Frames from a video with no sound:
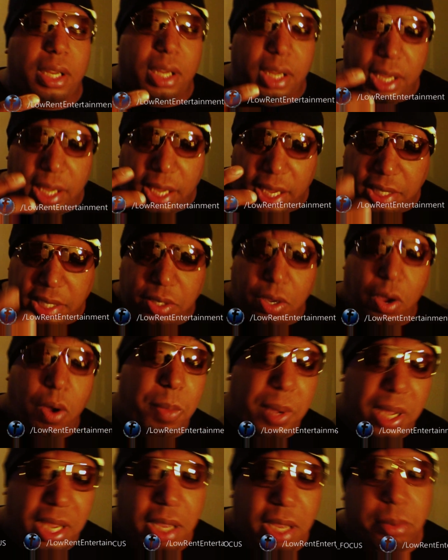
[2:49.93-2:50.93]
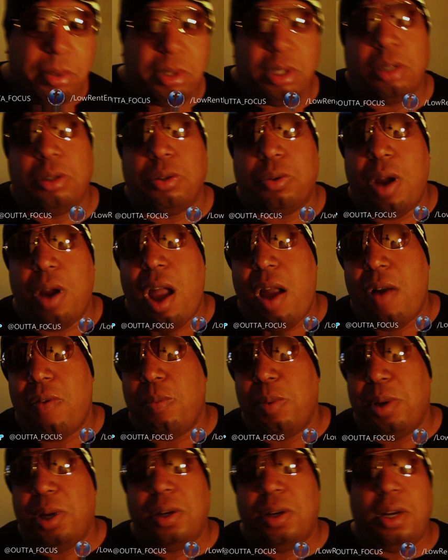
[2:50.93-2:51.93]
He told me he unsubscribed
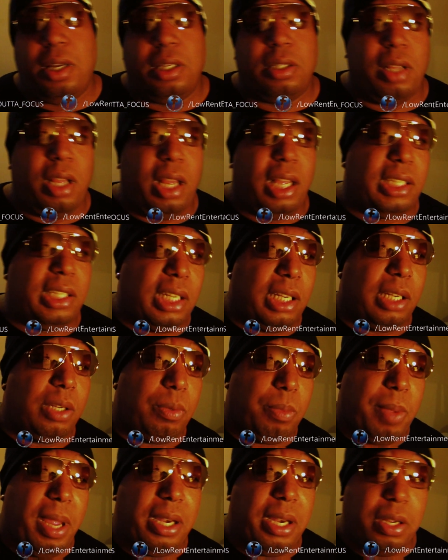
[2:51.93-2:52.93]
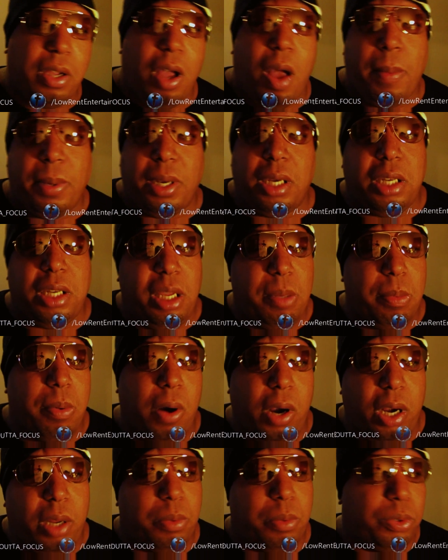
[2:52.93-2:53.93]
from me because I said made the comment the Tea
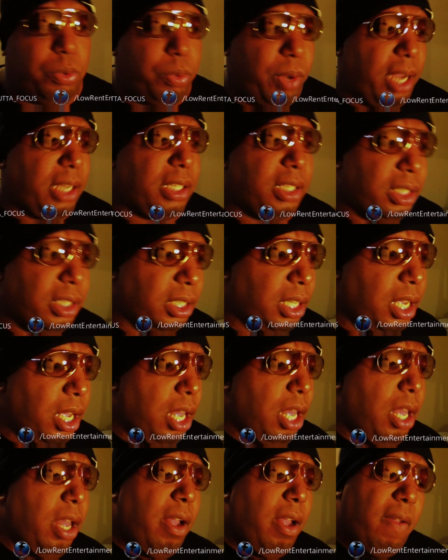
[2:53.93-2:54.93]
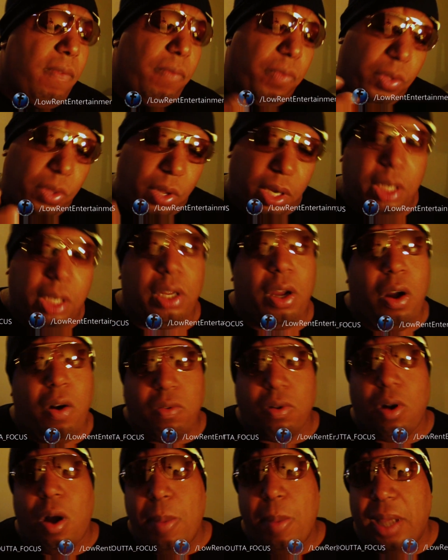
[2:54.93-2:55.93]
Party was racist. If you look at the
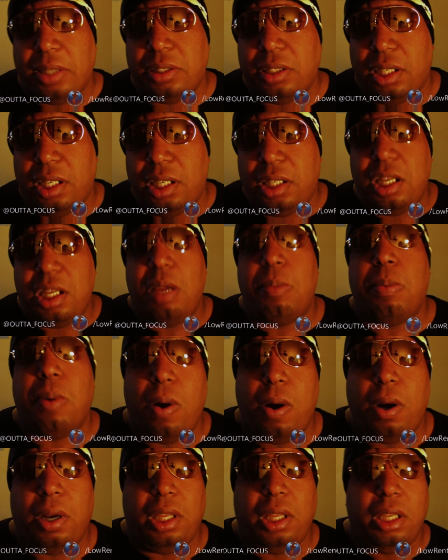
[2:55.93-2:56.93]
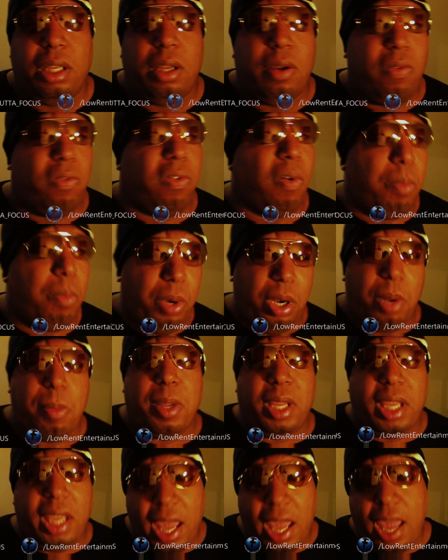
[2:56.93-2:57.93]
overall message of the Tea Party from when it
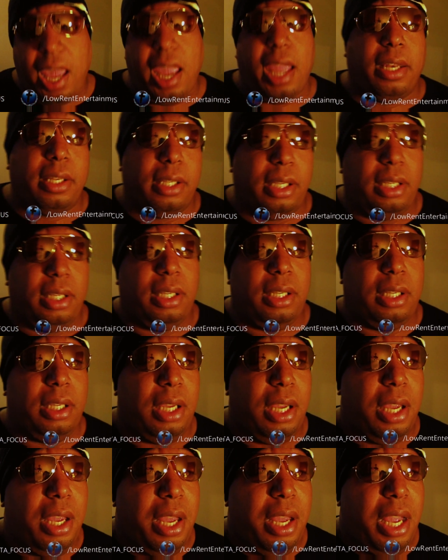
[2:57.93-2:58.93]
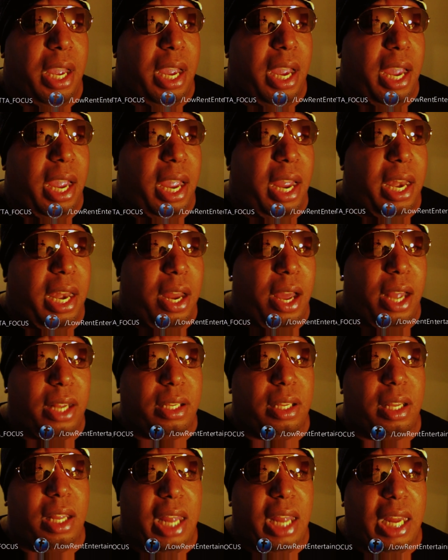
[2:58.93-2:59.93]
began, and
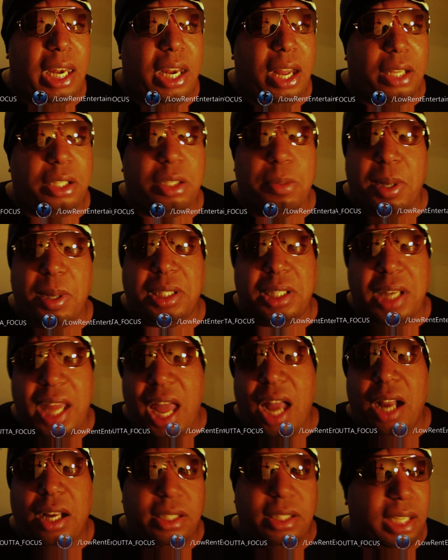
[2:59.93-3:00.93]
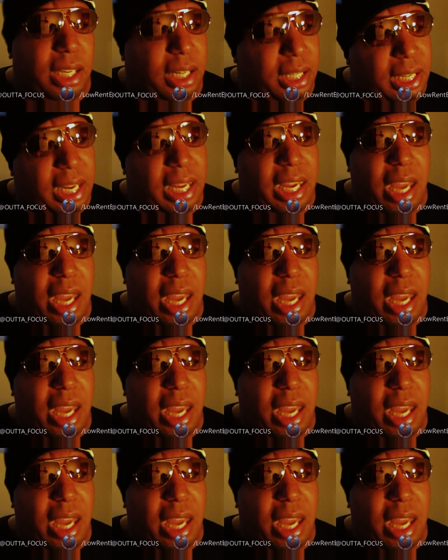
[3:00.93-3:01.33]
not so much now because they